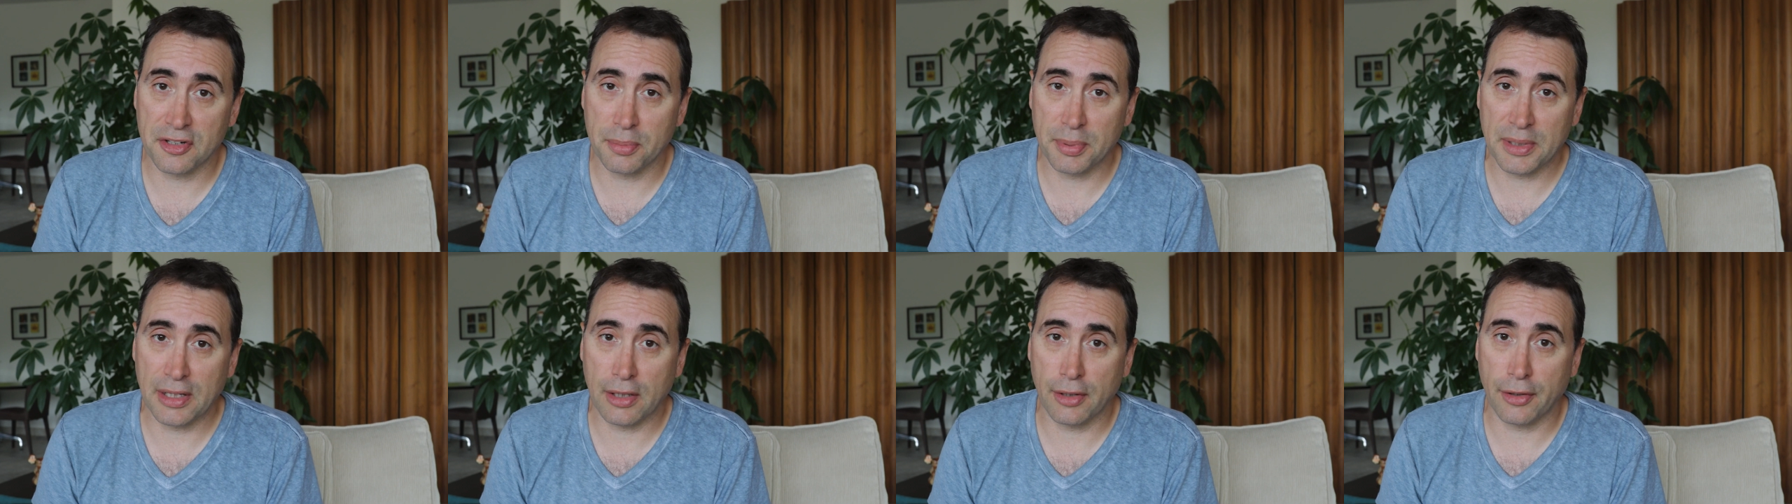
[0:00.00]

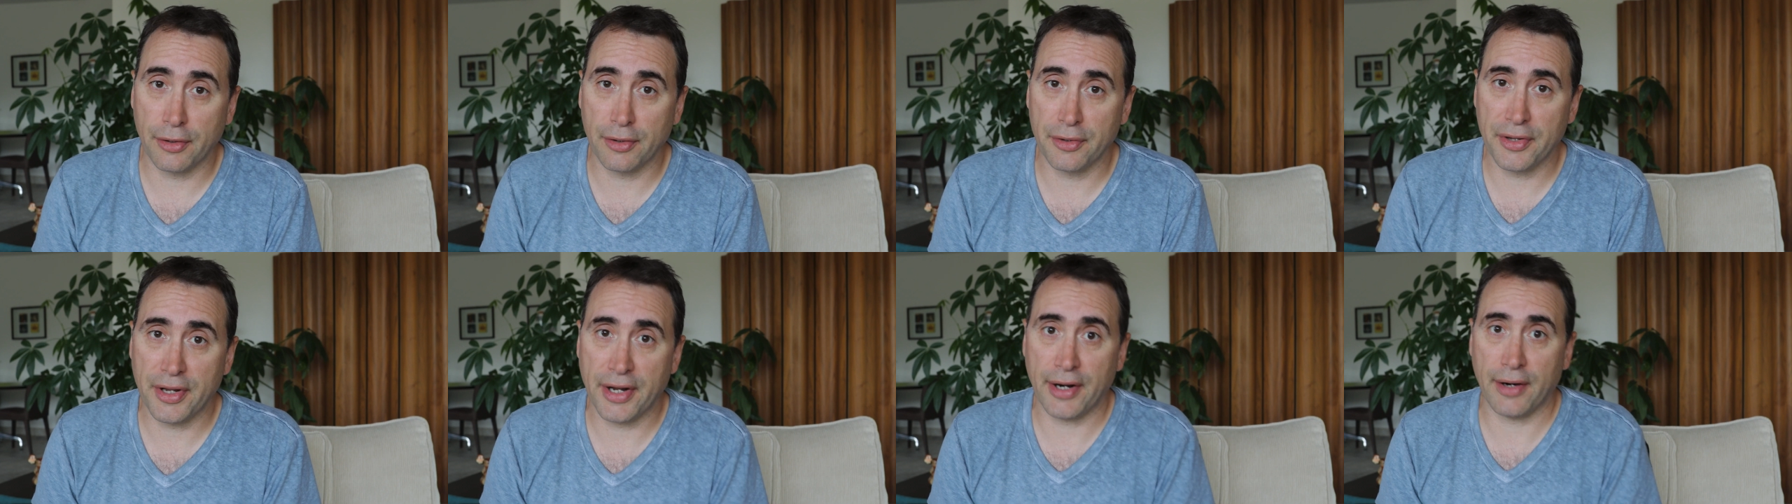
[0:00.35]
to be
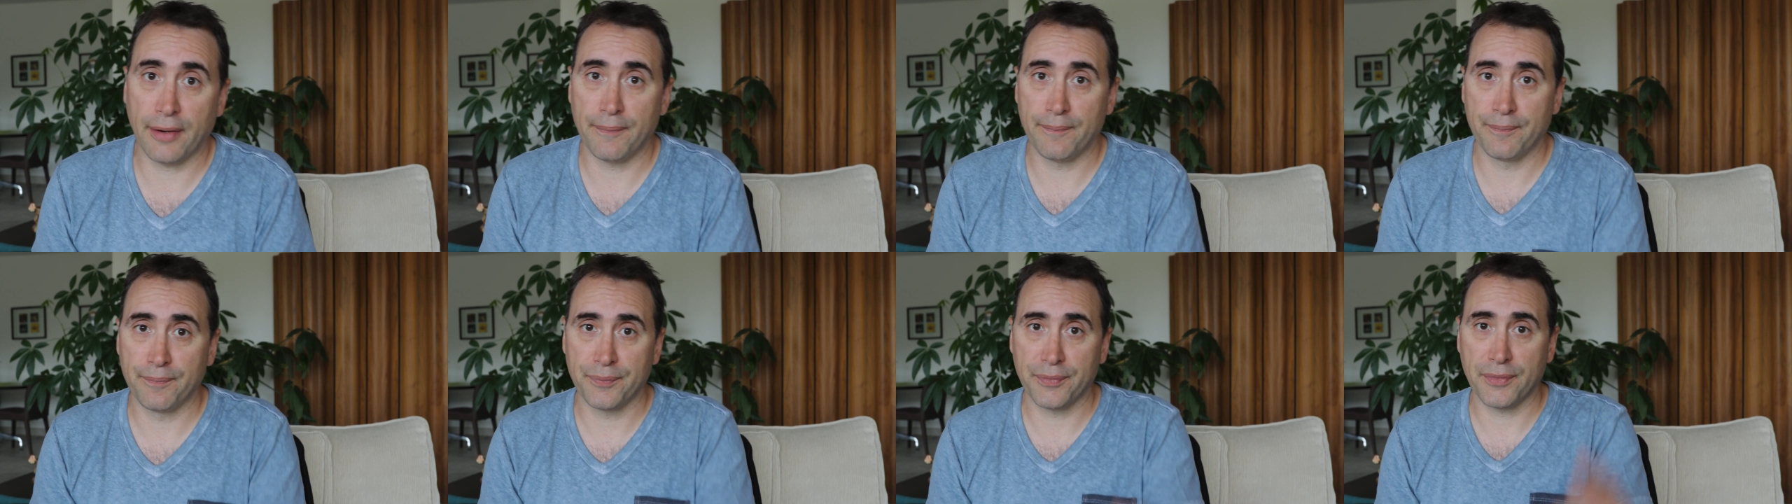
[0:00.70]
learned there.
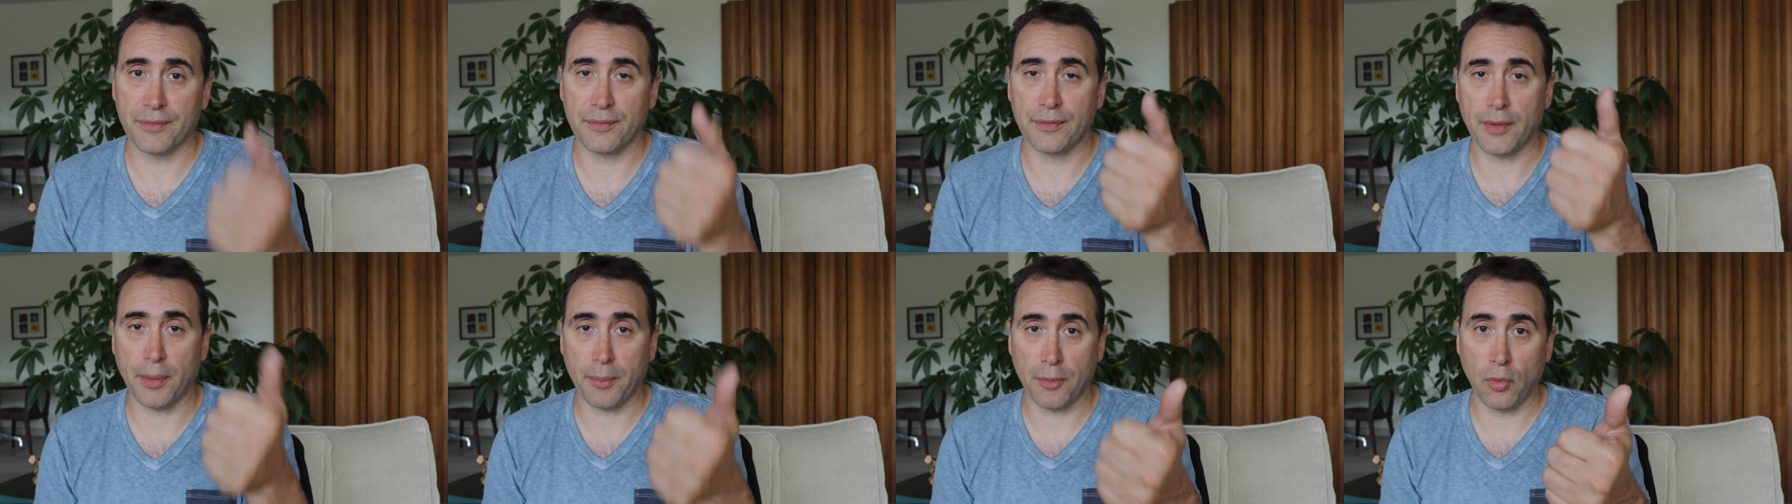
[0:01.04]

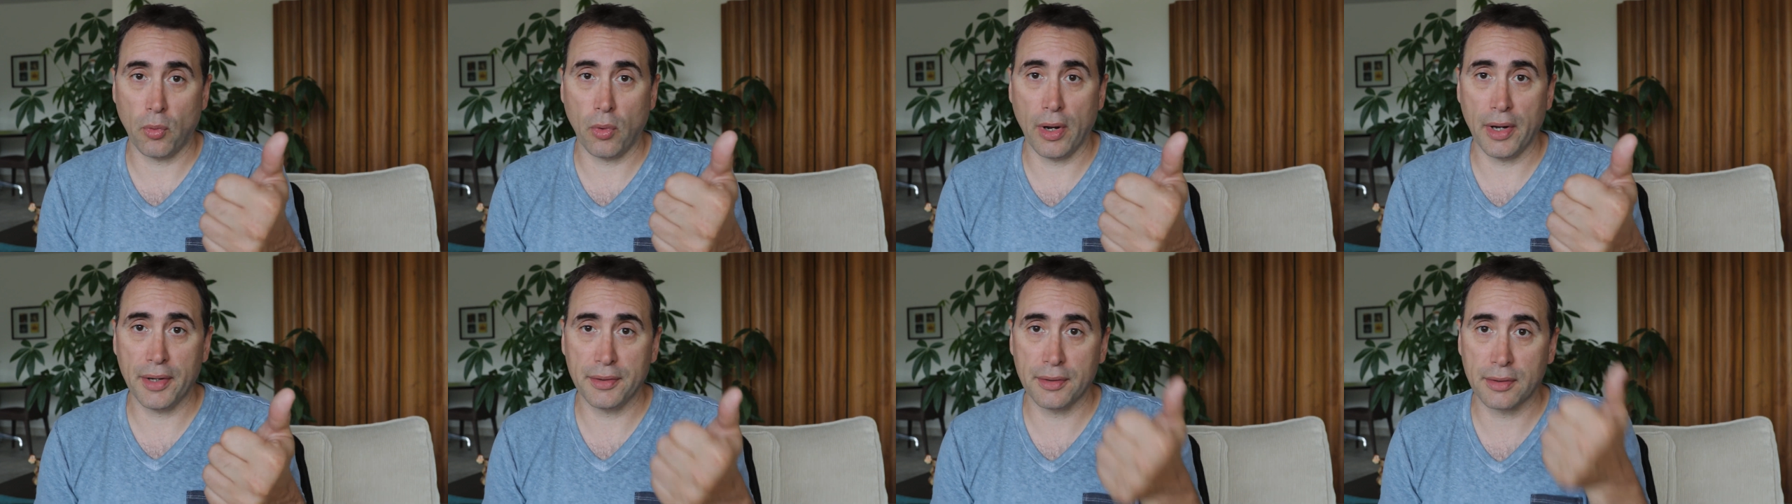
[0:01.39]
Number
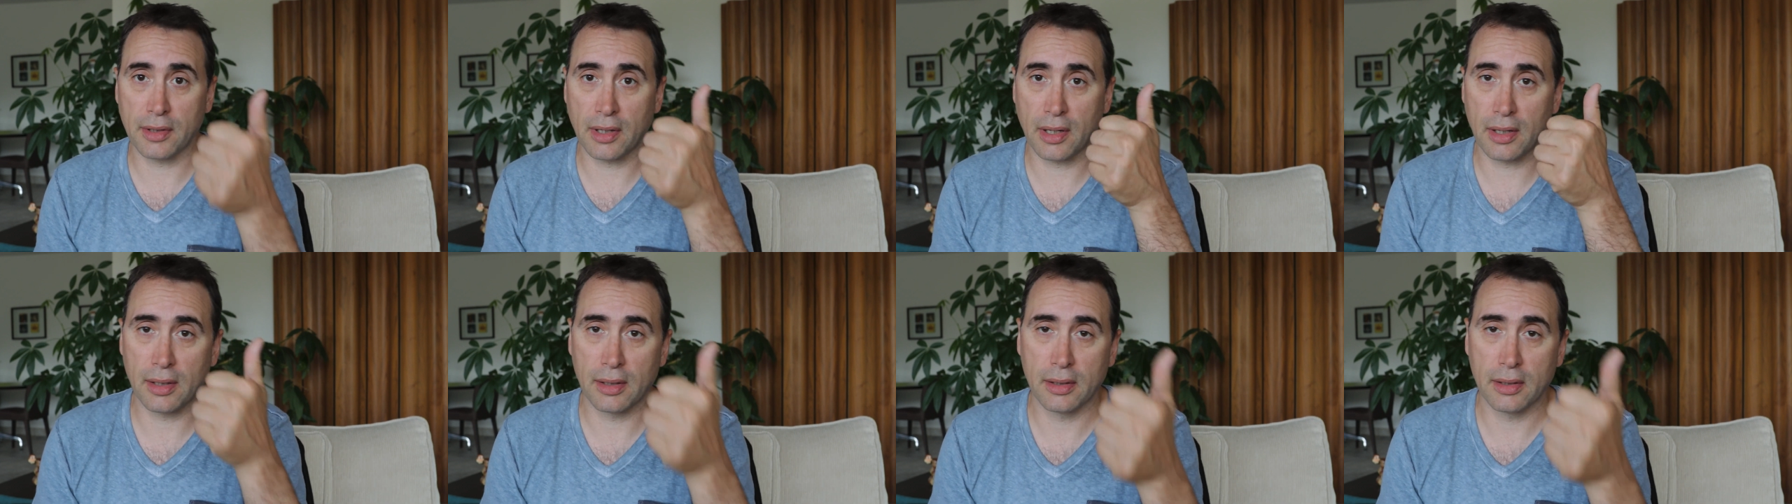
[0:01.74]
one,